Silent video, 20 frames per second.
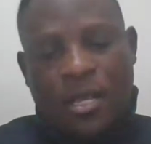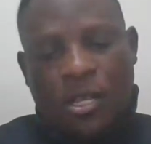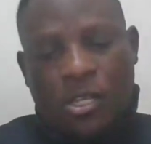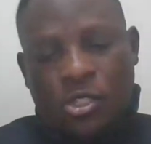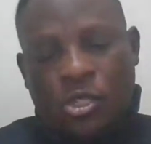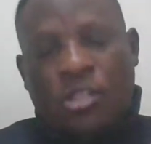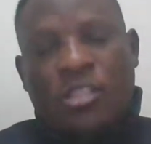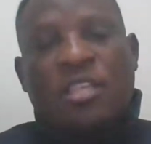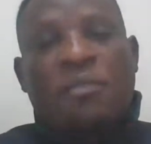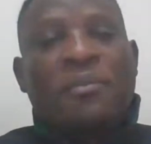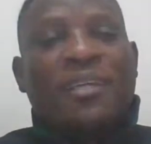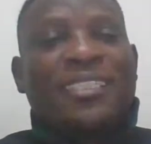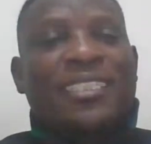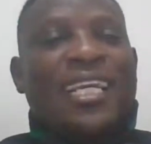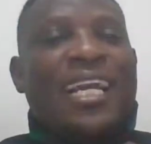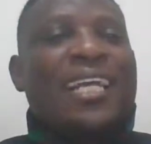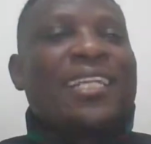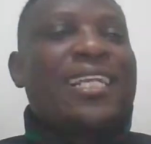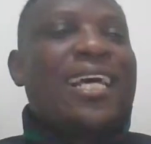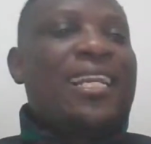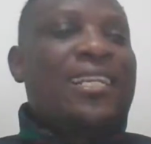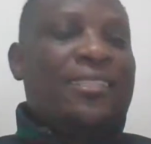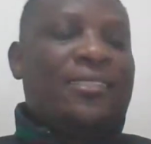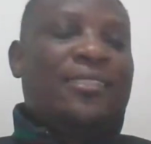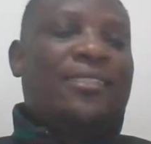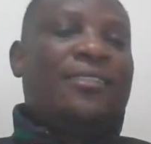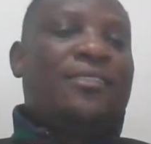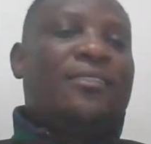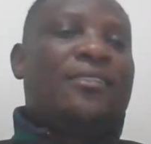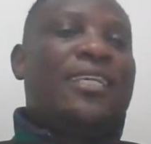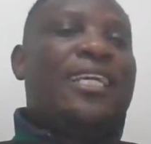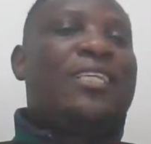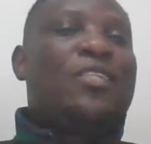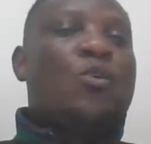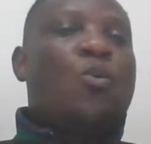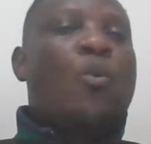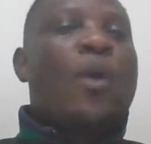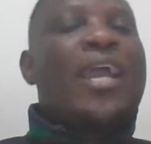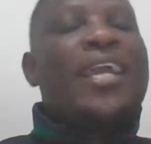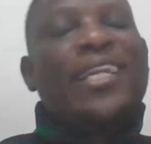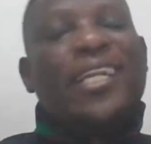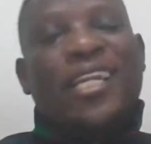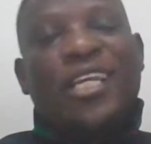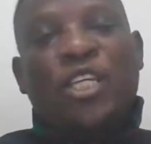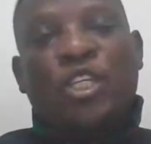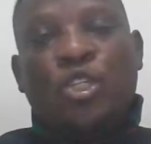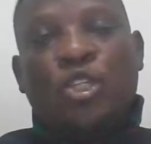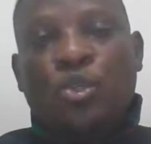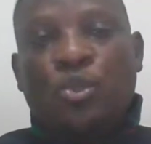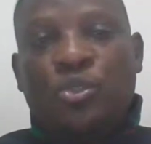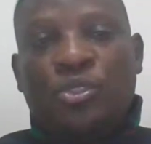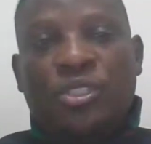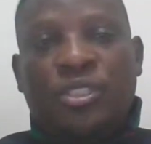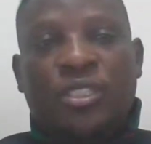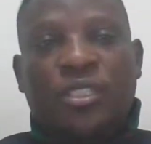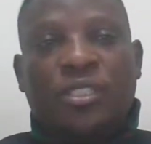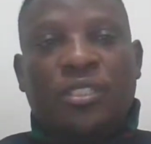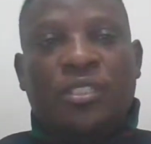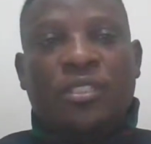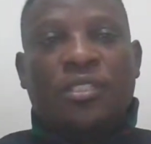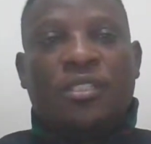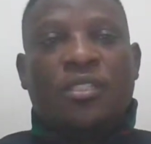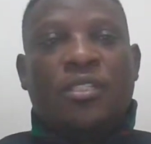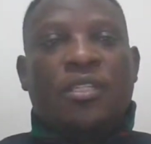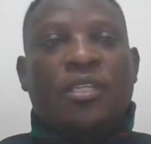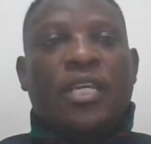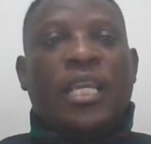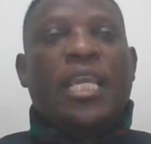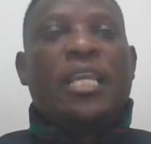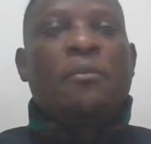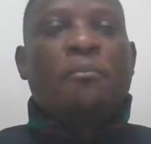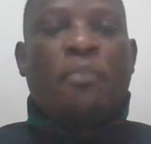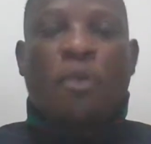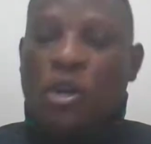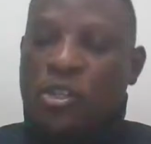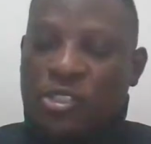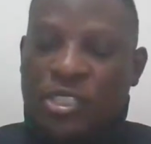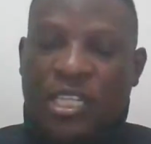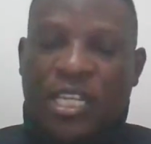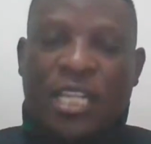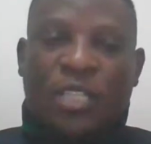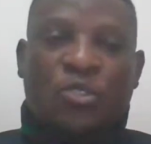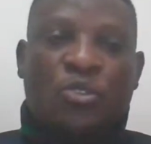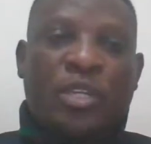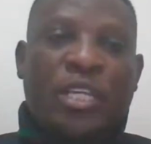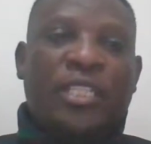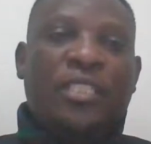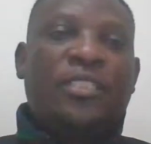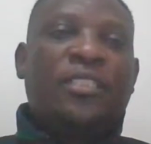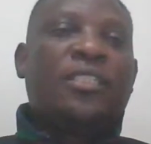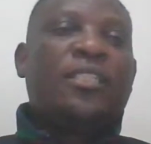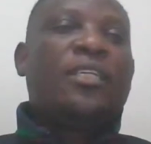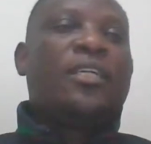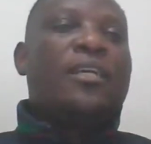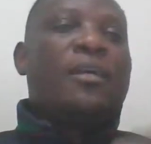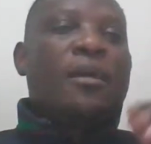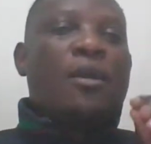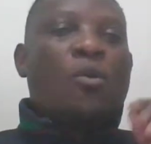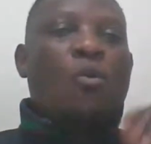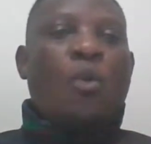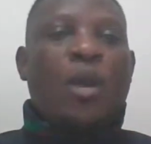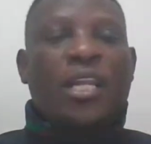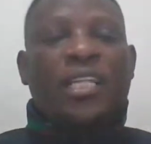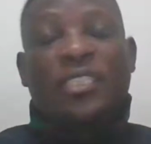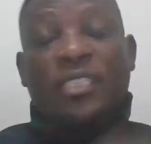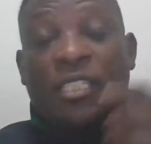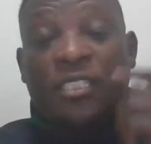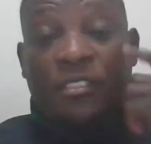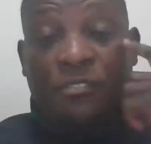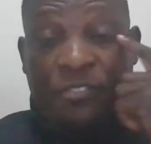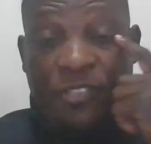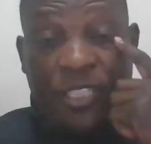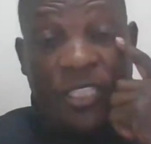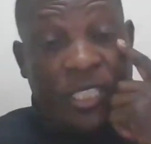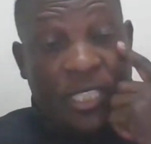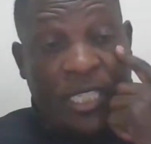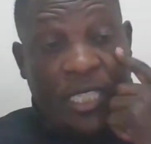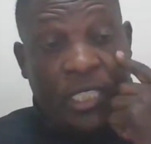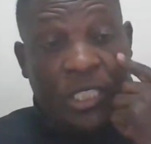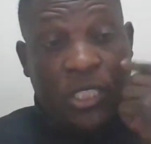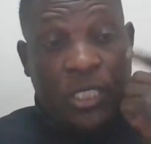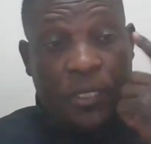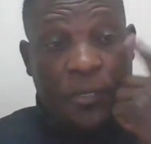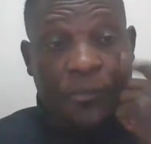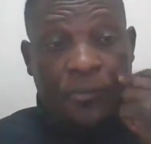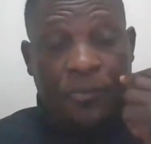So thematic analysis is widely used in postgraduate qualitative research.